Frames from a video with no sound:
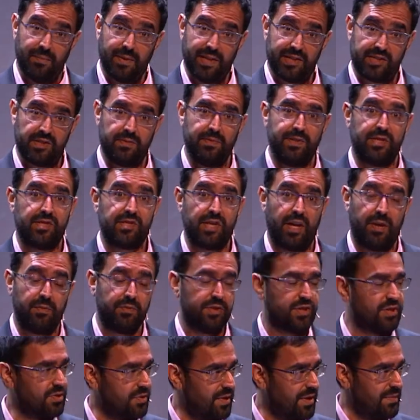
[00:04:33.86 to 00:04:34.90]
estimates say it
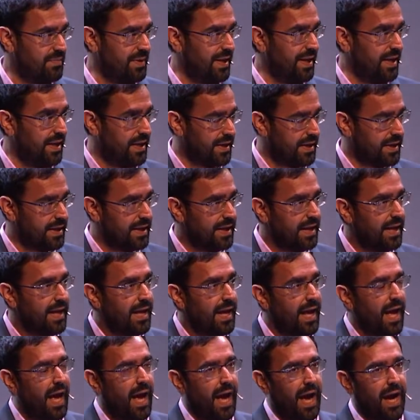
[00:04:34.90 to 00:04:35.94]
was $3 billion.
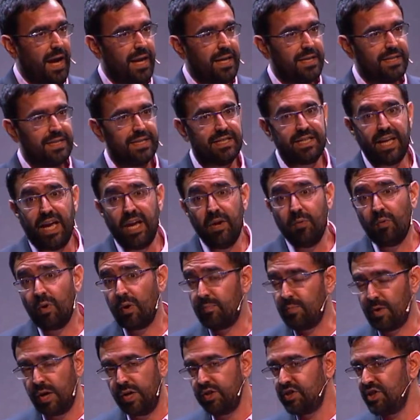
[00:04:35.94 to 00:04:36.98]
Today, we're
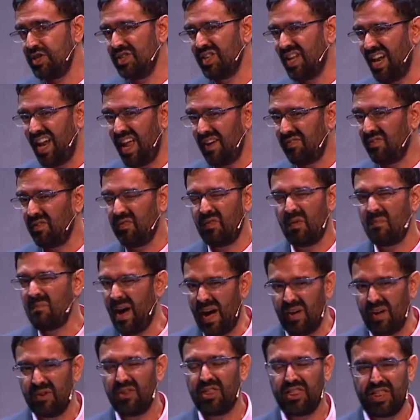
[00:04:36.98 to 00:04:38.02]
approaching the level of
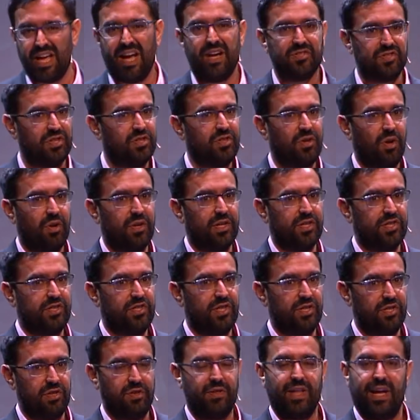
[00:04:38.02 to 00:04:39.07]
about $1,000 to
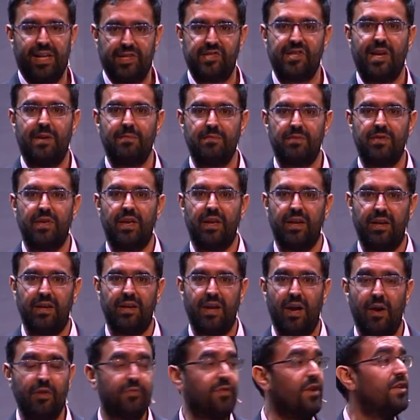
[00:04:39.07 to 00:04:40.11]
do that same thing.
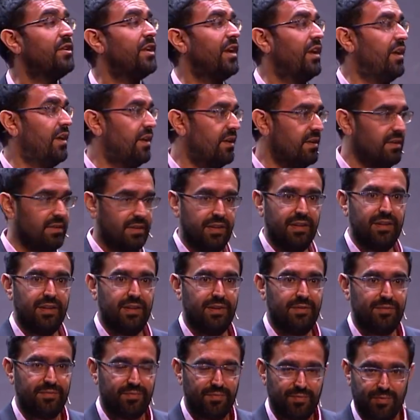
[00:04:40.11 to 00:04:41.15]
Now, if only our
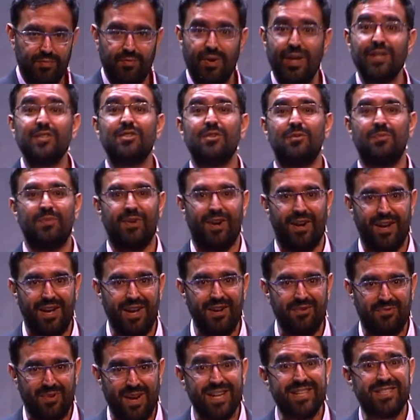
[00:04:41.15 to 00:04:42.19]

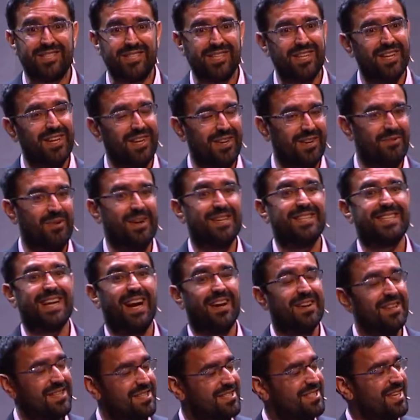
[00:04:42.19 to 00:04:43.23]
rent went down
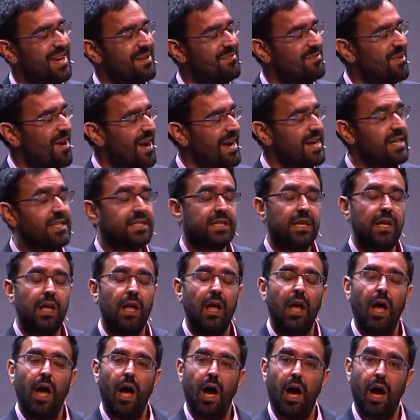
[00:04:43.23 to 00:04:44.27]
at the same rate.
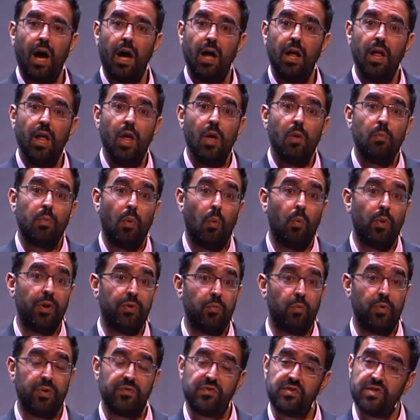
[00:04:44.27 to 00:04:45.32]
But
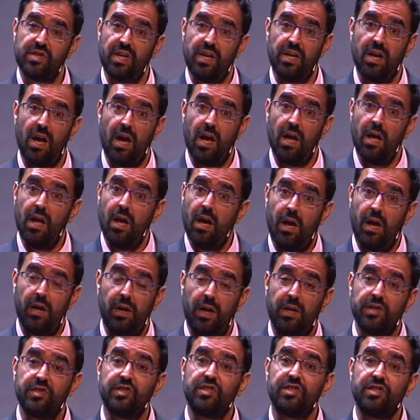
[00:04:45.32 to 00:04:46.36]
we've seen a
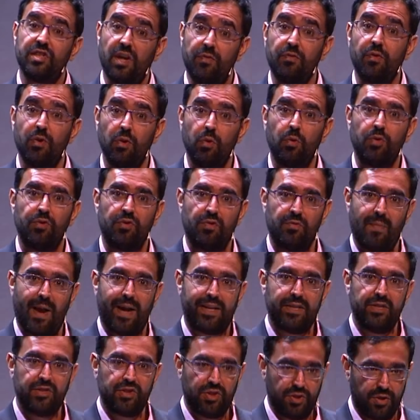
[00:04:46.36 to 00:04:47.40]
several order of
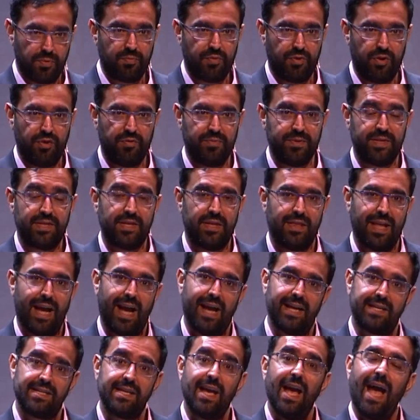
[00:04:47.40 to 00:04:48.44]
magnitude improvement in
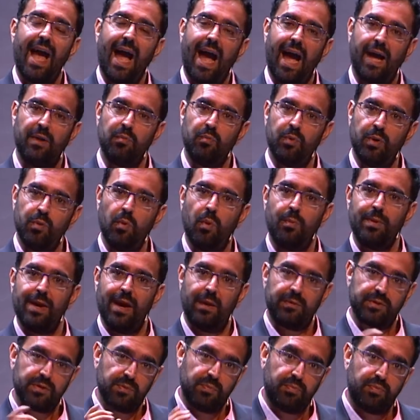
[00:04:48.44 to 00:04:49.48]
that, and we will be able
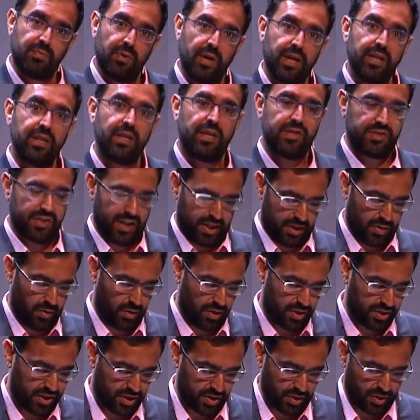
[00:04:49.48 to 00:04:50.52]
to bring those
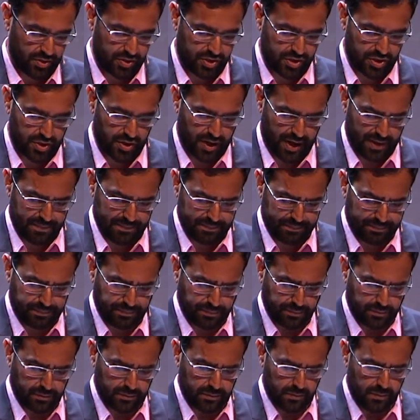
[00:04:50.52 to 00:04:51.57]
technologies on stream.
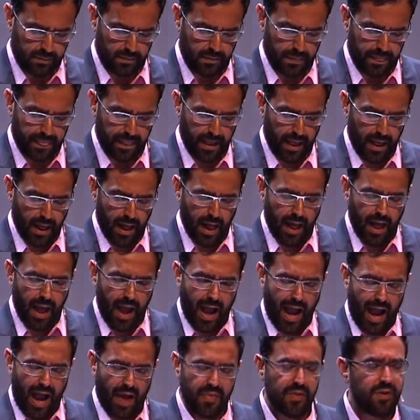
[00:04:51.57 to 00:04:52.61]

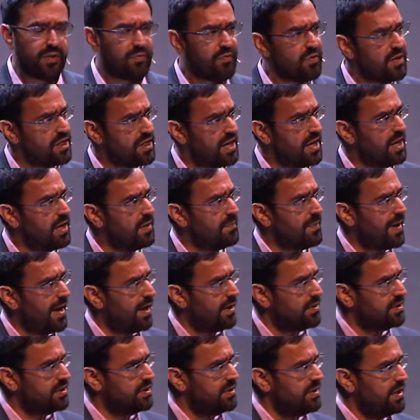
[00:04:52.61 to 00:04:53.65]
And then if we think
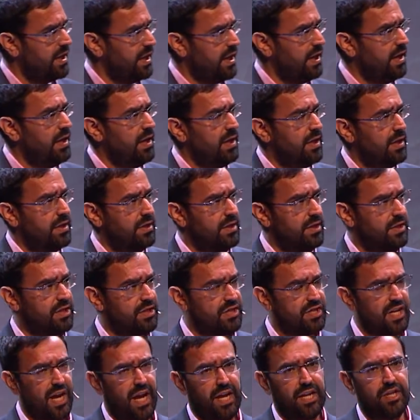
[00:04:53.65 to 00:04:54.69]
about the
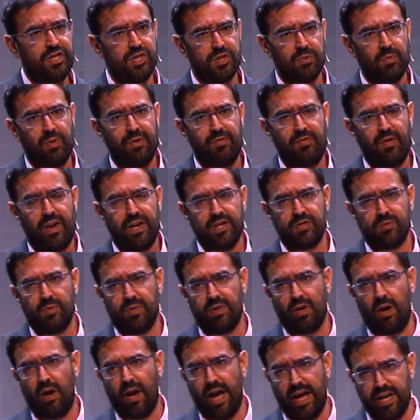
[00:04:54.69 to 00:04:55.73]
challenges we face with
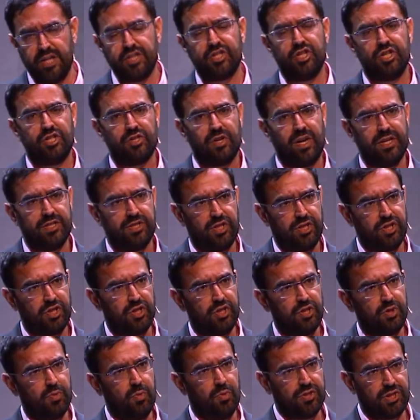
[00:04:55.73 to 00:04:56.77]
our energy transition
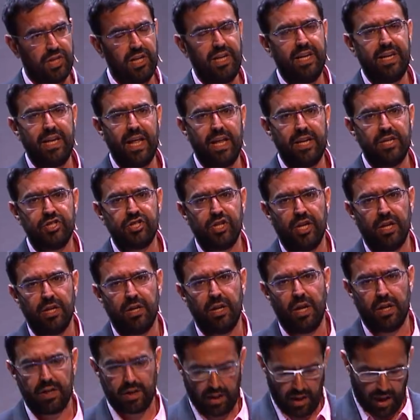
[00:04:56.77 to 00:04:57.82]
towards clean energy
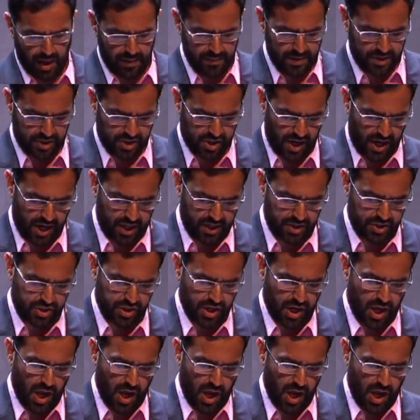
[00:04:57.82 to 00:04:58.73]
and climate change,